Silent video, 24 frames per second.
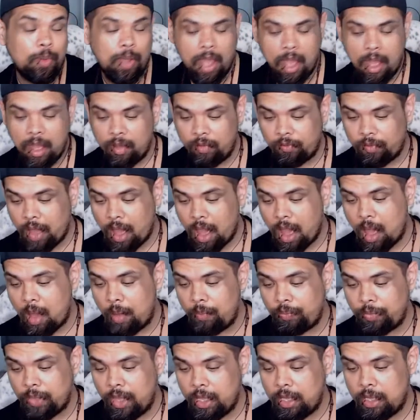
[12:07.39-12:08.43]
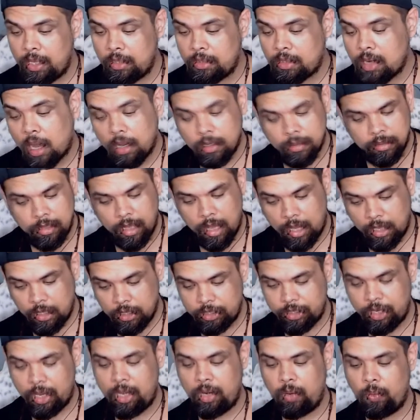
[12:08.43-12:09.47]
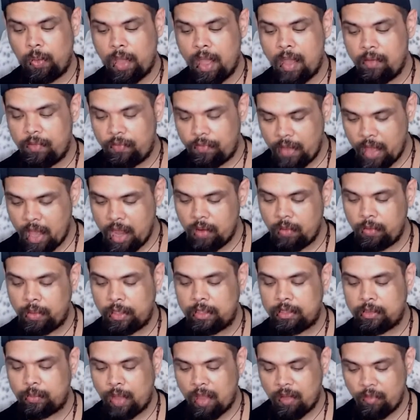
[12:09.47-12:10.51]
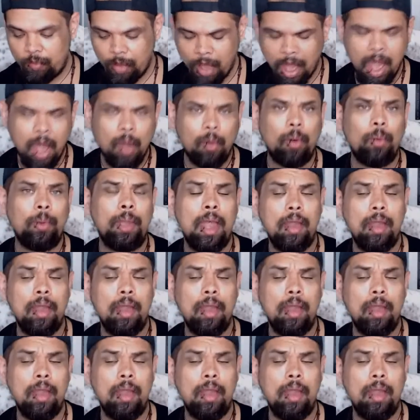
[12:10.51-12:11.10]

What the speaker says: We have intoxication. We have fairies. We have power.